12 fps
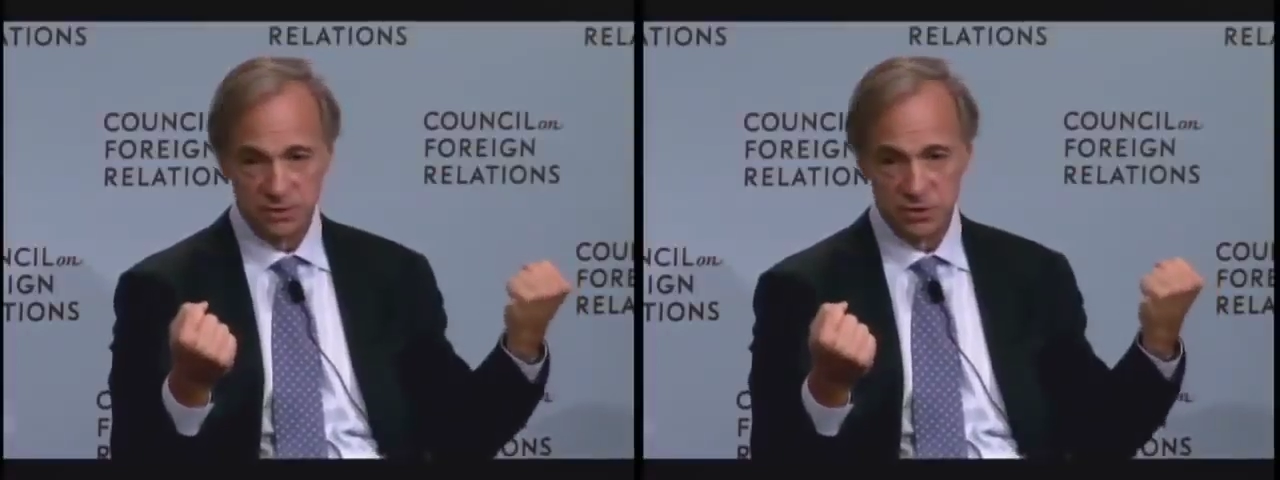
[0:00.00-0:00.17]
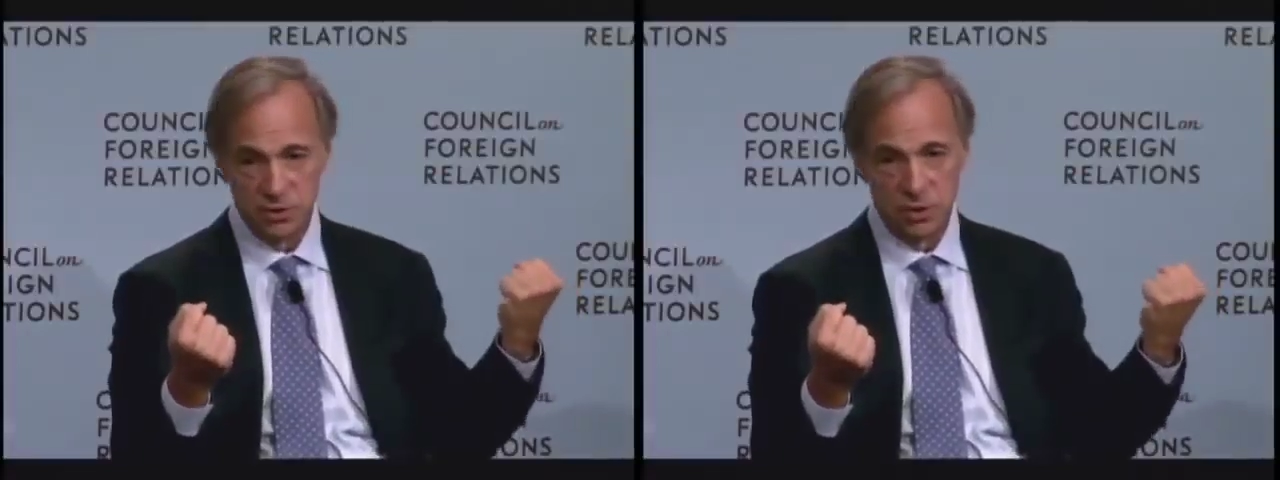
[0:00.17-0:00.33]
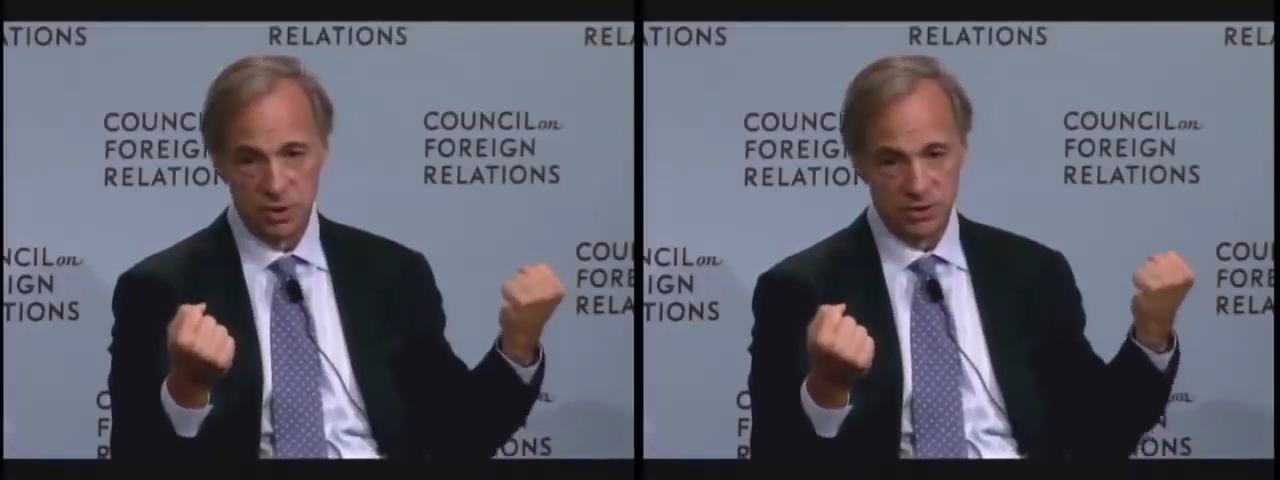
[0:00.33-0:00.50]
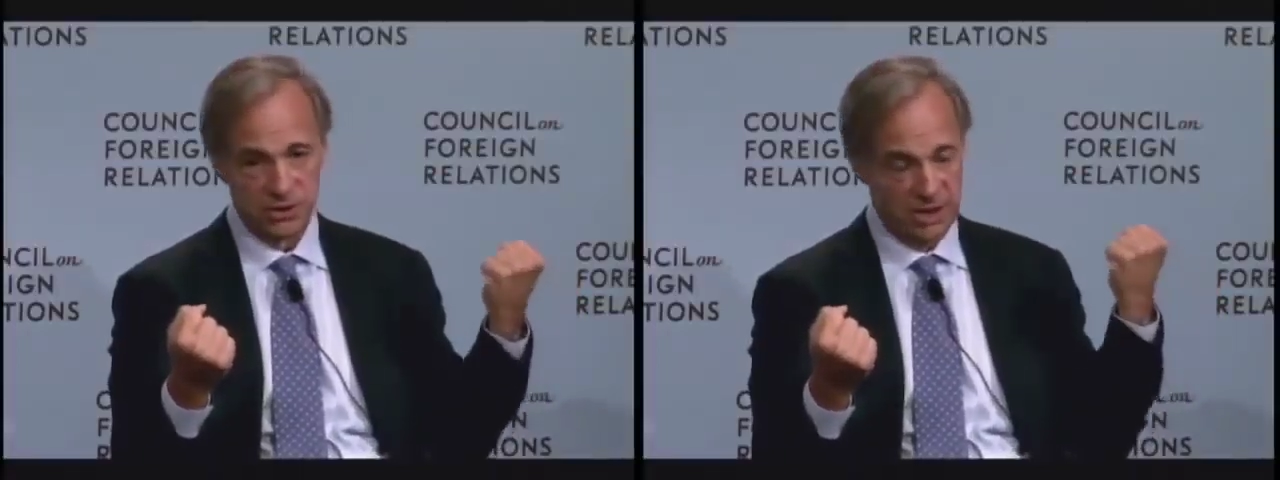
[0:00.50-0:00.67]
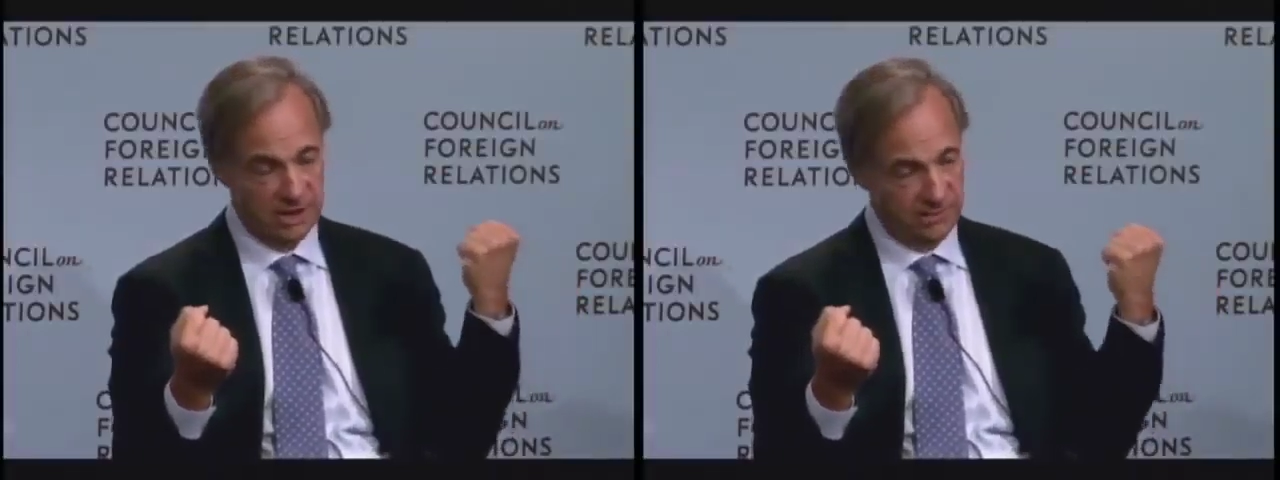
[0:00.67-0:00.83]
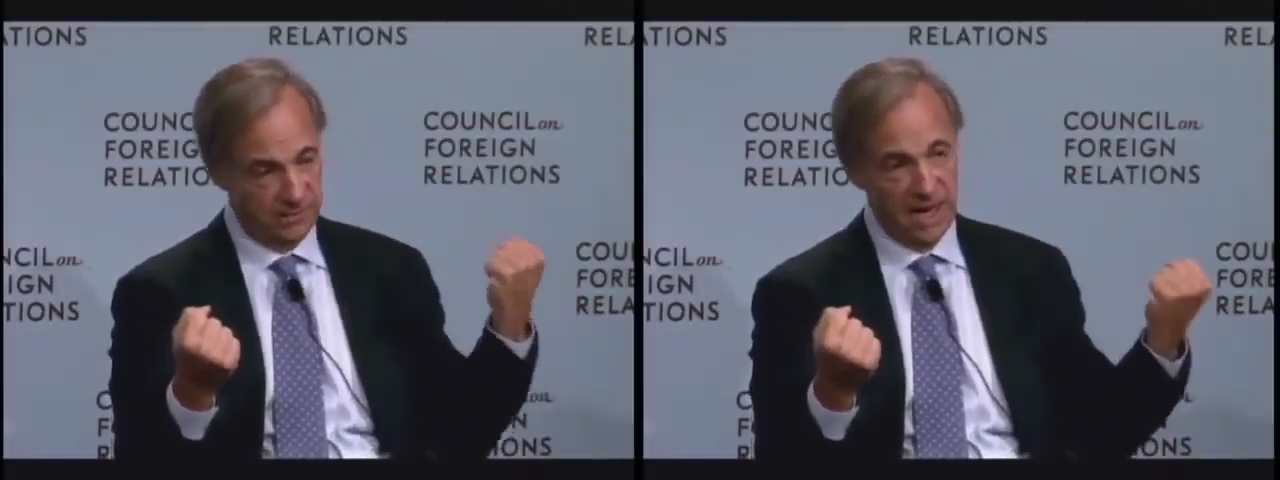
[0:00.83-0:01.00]
service
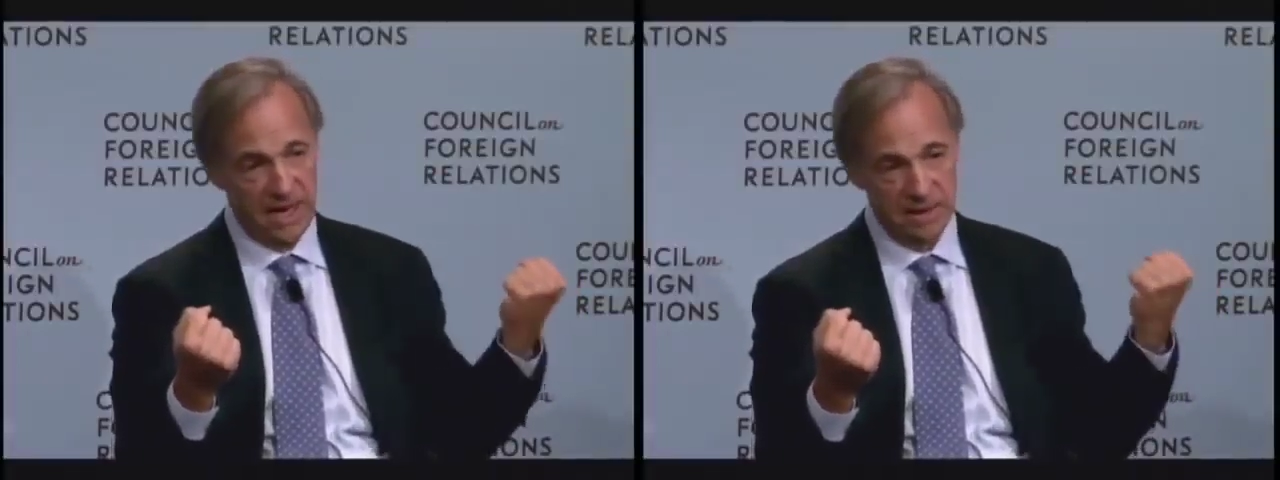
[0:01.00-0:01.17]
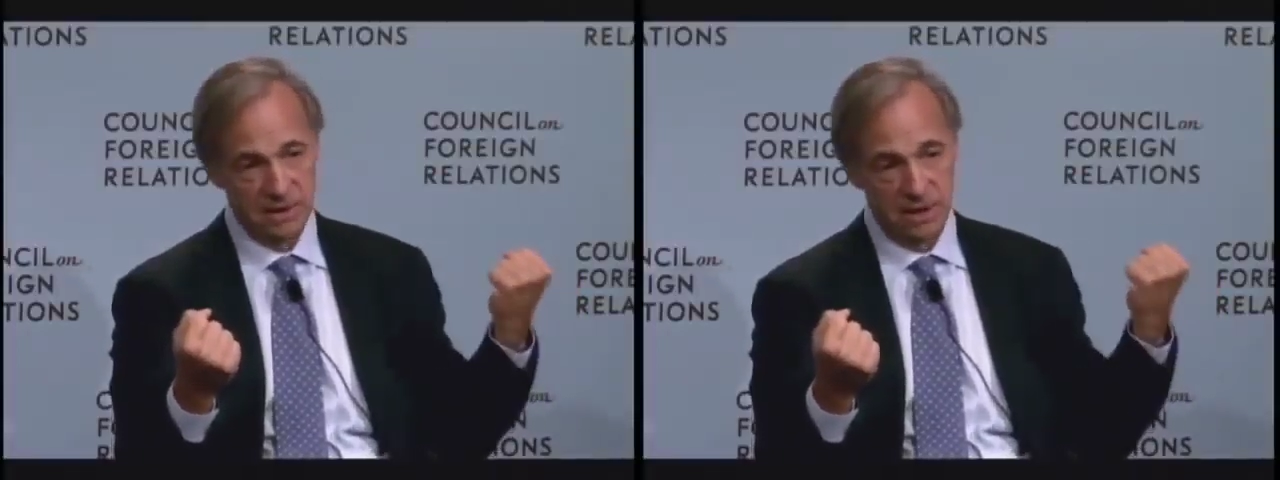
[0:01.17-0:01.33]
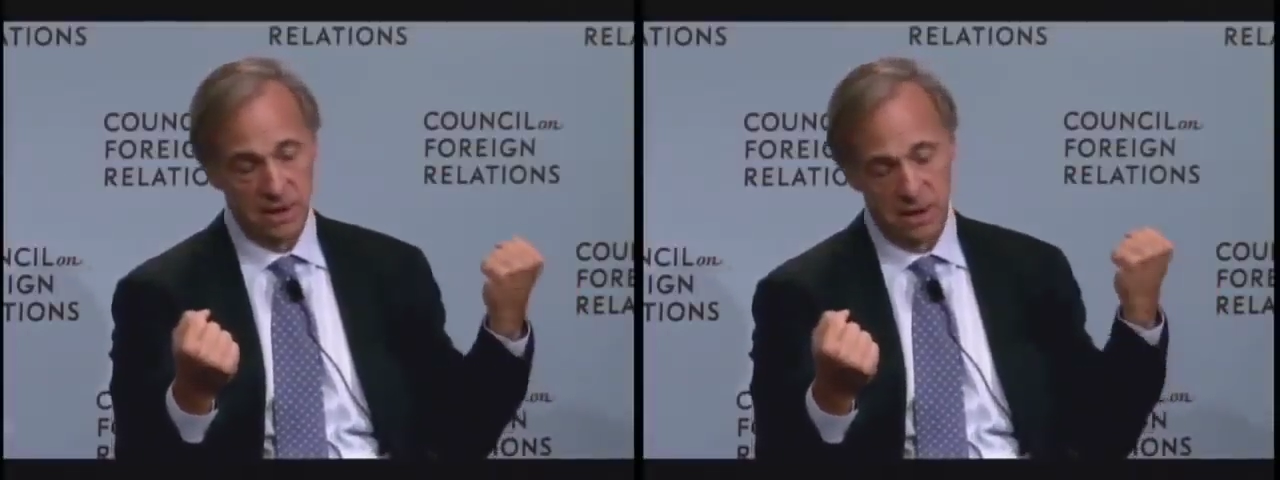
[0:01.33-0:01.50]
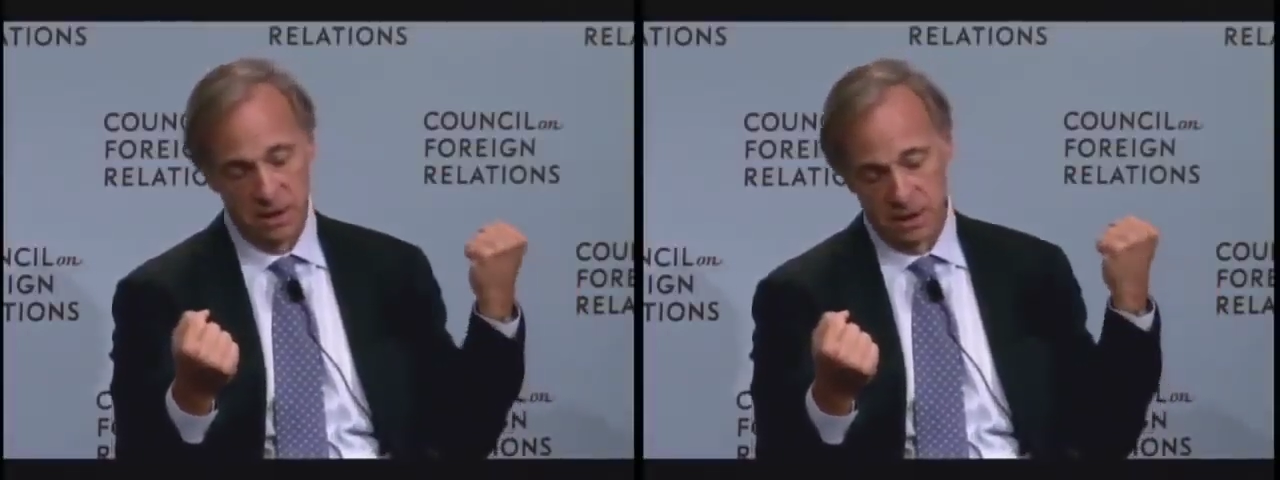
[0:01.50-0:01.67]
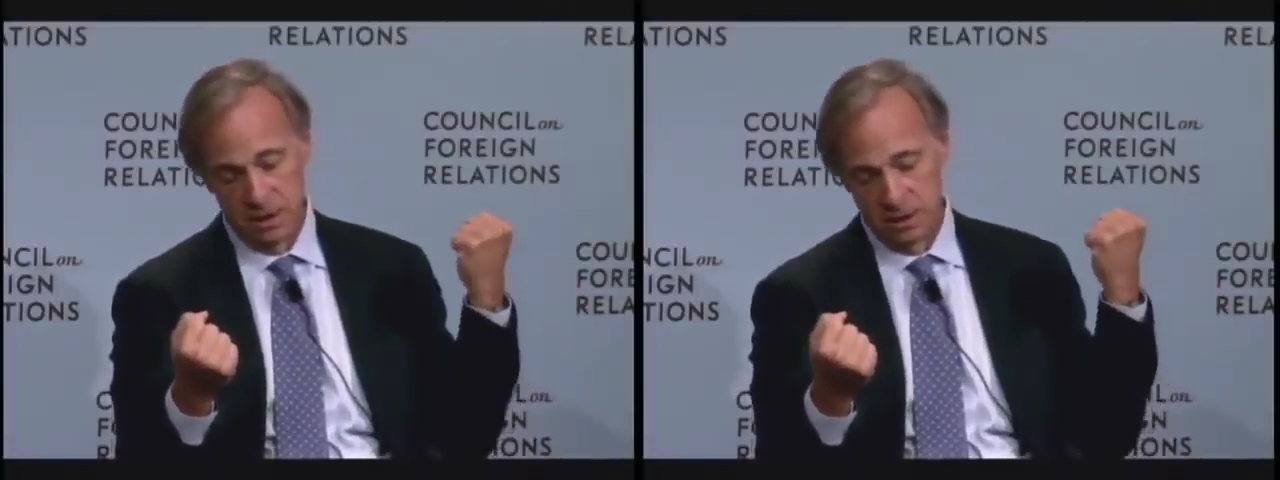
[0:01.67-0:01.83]
cost. And if that